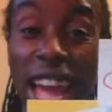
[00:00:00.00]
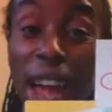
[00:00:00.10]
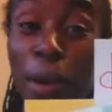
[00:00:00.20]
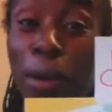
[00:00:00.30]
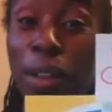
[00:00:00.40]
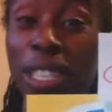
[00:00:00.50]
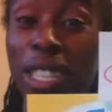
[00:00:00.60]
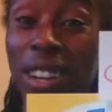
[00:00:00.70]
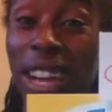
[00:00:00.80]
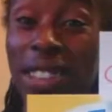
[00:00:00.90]
But we
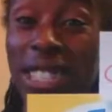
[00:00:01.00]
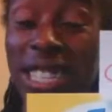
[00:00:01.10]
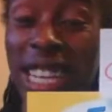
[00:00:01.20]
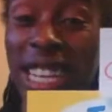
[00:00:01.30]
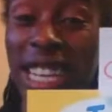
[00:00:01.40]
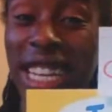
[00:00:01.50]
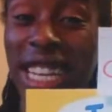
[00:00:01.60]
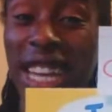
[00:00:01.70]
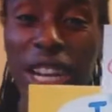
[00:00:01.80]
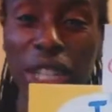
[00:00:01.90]
still have the T.
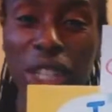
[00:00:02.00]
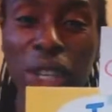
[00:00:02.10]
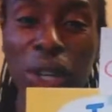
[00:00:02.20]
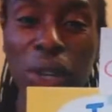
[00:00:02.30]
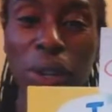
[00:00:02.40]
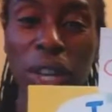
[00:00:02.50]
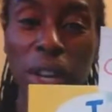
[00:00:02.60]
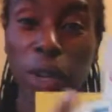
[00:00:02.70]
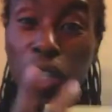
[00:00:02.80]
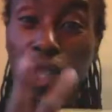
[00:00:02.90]
So
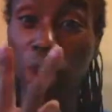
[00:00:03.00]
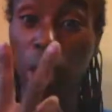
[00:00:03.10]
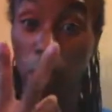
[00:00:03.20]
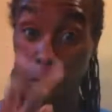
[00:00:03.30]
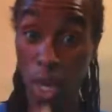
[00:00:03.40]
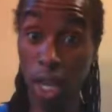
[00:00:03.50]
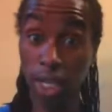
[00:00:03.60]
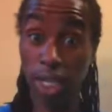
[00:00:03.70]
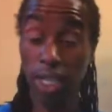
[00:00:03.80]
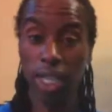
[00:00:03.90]
we took
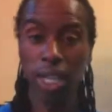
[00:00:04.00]
what?